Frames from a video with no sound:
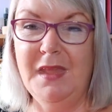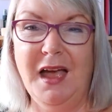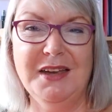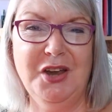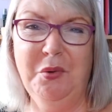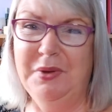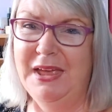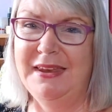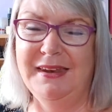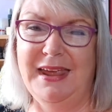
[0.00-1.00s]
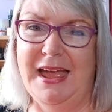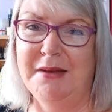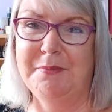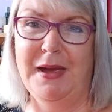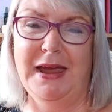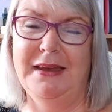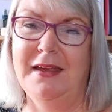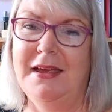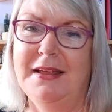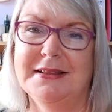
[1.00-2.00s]
I don't get any hand pain
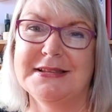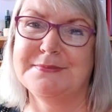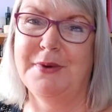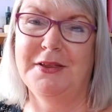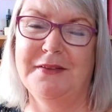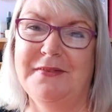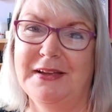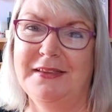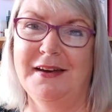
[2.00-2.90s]
despite the fact that